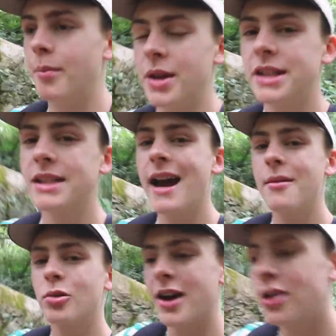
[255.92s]
But the
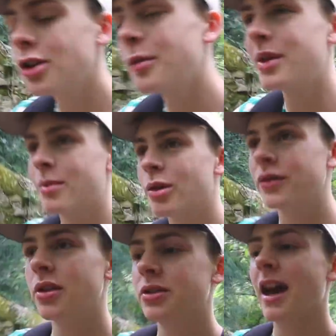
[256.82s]
time where I could have been
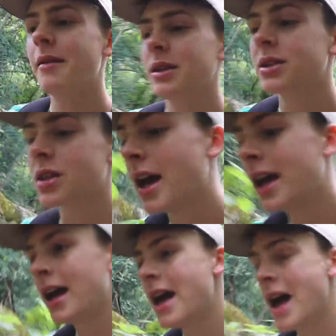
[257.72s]
improving those habits,
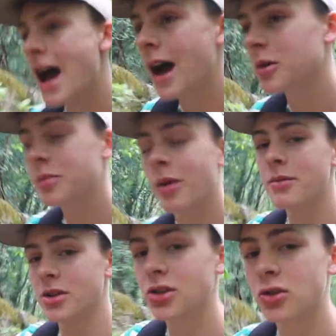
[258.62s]
I was
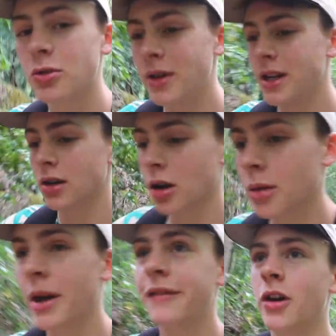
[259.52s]
probably on social media or
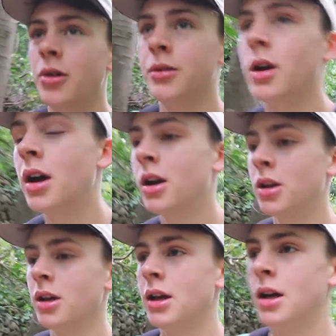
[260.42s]
on my phone,
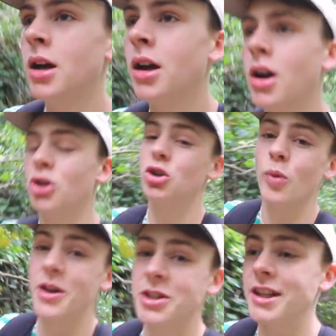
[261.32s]
or just
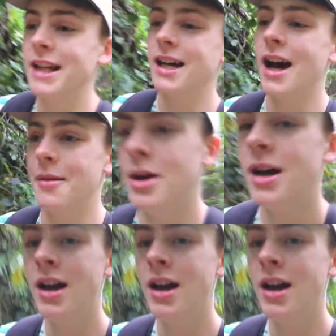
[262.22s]
wasting that time.